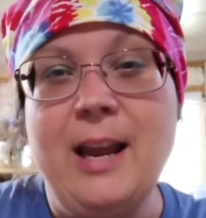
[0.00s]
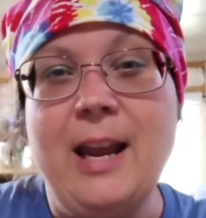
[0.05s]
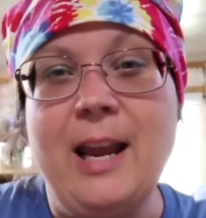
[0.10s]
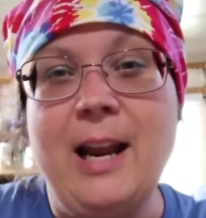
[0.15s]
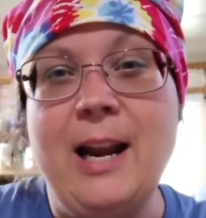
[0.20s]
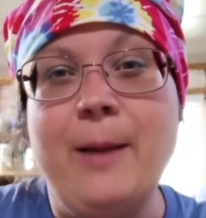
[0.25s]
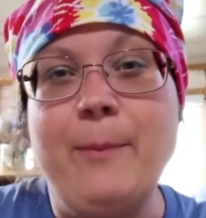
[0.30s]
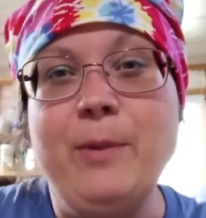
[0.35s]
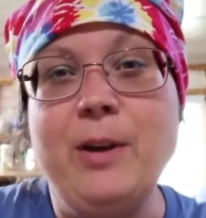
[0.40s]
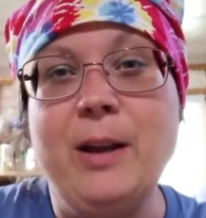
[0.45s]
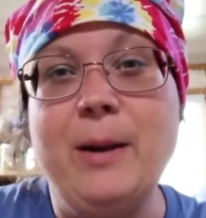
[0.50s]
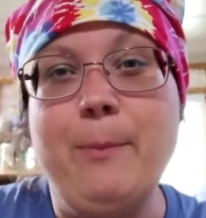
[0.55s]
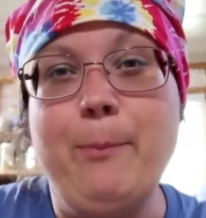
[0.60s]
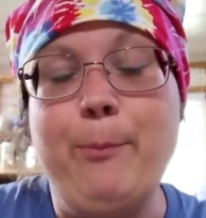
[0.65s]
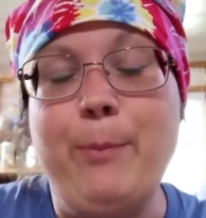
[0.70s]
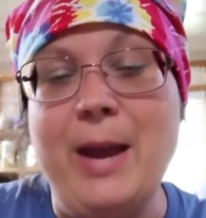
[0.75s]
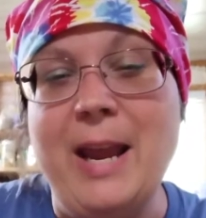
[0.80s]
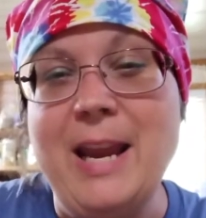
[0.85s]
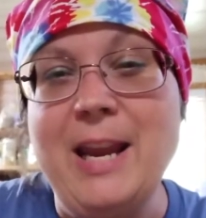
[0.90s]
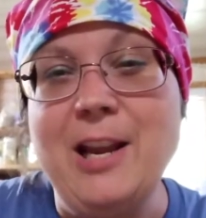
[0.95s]
And I'm going to
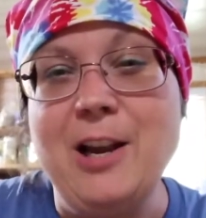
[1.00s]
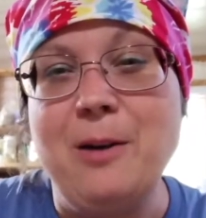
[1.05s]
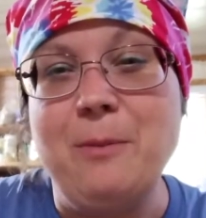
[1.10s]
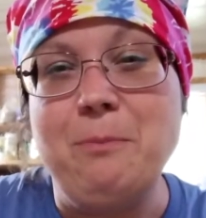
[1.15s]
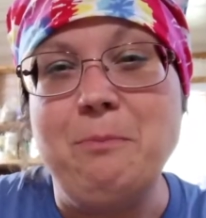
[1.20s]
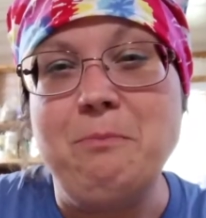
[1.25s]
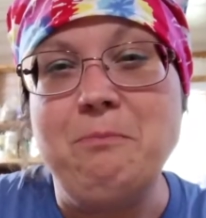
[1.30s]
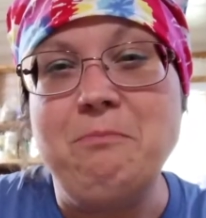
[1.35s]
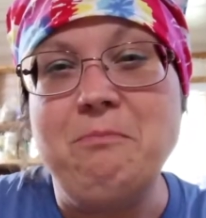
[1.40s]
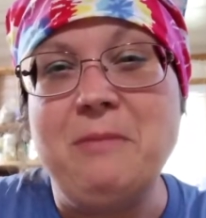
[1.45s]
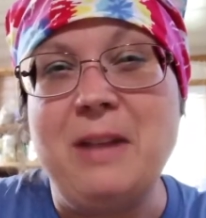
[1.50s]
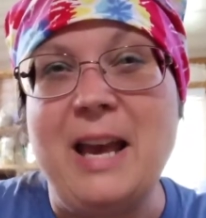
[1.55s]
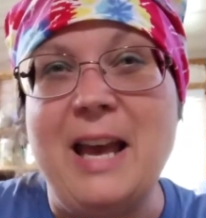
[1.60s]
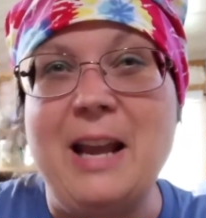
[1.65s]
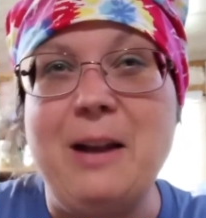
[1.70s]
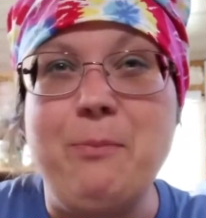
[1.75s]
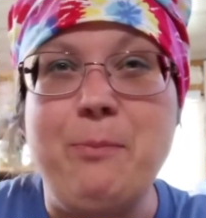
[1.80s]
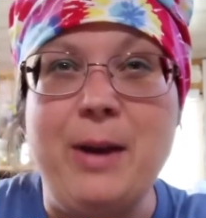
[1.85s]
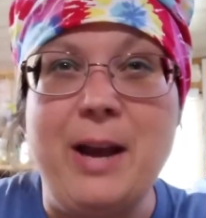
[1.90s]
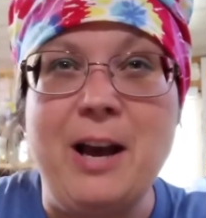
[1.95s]
bake them
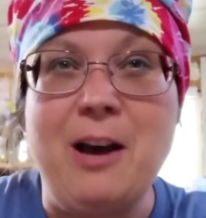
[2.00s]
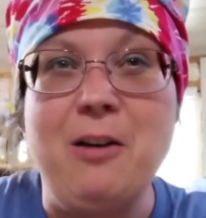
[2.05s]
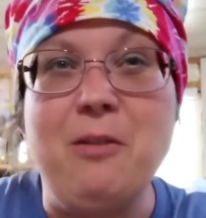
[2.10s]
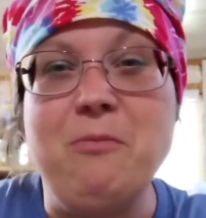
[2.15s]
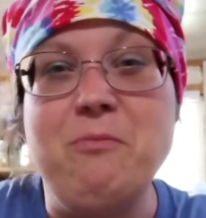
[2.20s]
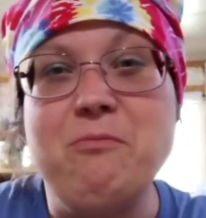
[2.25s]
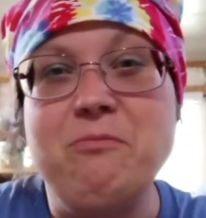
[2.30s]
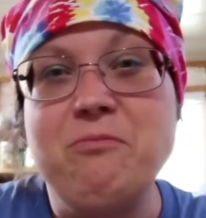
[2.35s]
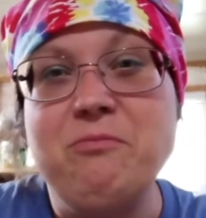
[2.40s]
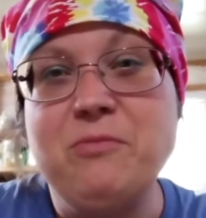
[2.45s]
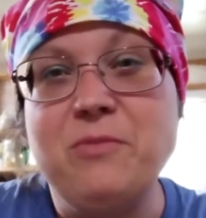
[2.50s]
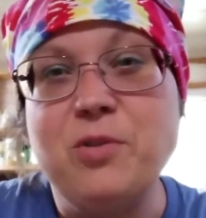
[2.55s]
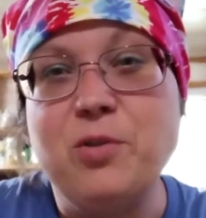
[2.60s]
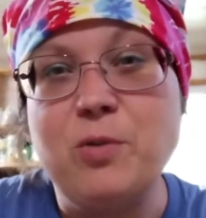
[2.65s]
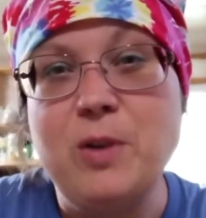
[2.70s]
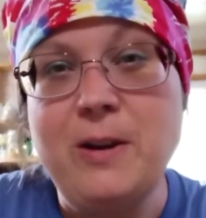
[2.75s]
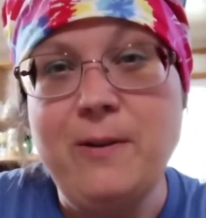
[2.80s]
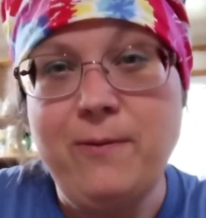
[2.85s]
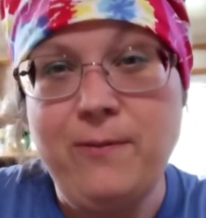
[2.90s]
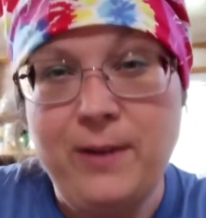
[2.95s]
at about
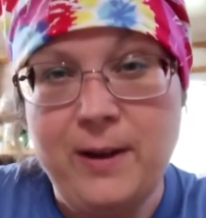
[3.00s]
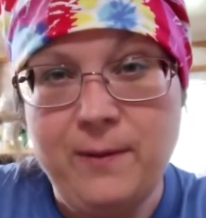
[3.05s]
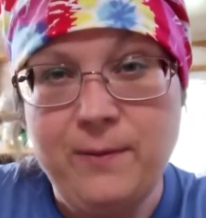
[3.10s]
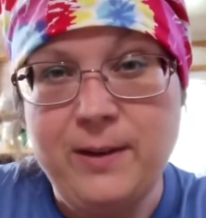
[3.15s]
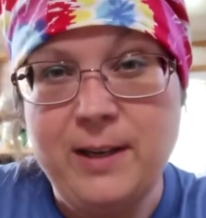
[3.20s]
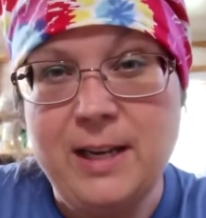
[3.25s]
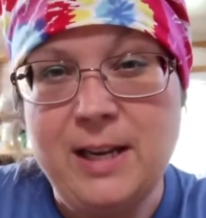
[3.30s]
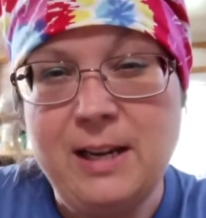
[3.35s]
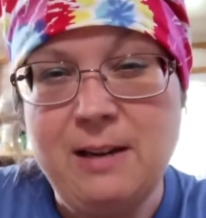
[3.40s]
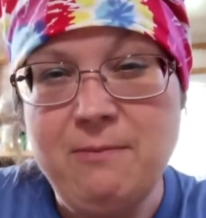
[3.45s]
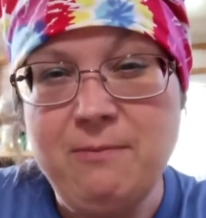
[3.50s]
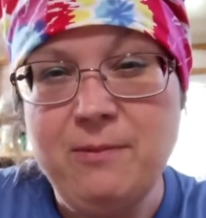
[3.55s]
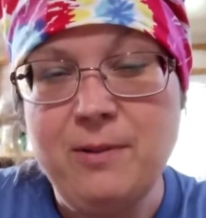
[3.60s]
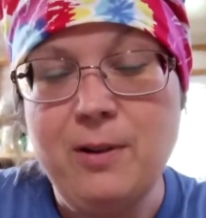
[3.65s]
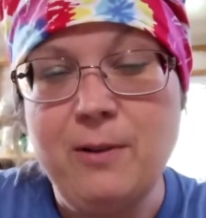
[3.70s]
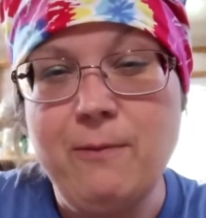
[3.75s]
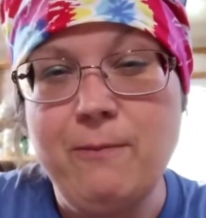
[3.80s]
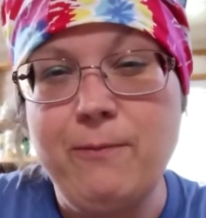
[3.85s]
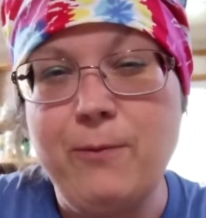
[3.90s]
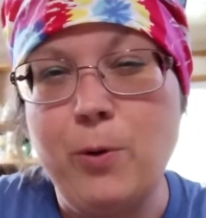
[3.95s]
350
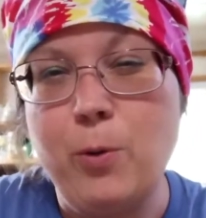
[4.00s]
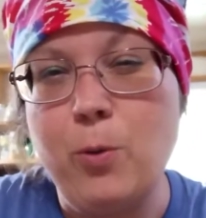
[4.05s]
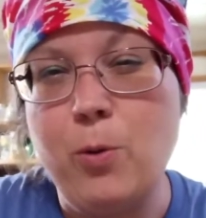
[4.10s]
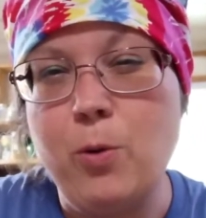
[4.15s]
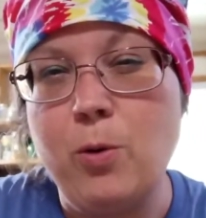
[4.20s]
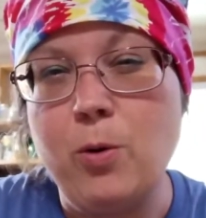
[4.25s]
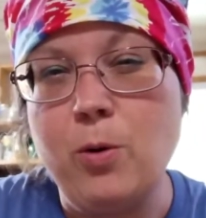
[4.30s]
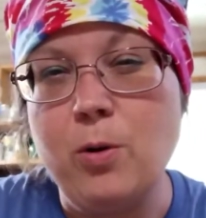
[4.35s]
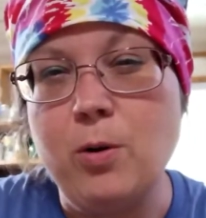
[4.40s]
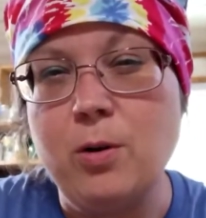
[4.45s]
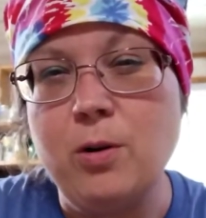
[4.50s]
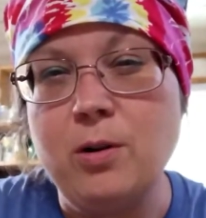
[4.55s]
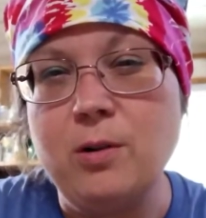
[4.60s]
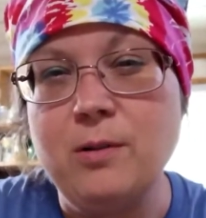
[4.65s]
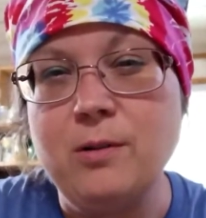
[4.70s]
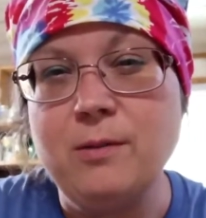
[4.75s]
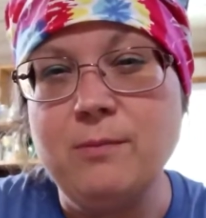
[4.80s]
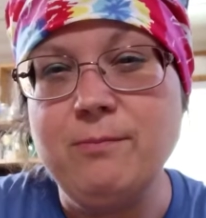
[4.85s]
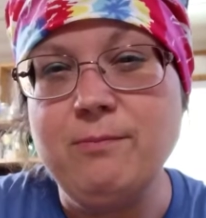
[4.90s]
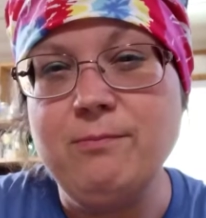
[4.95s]

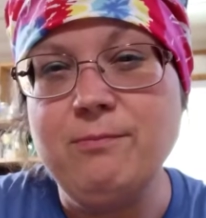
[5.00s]
for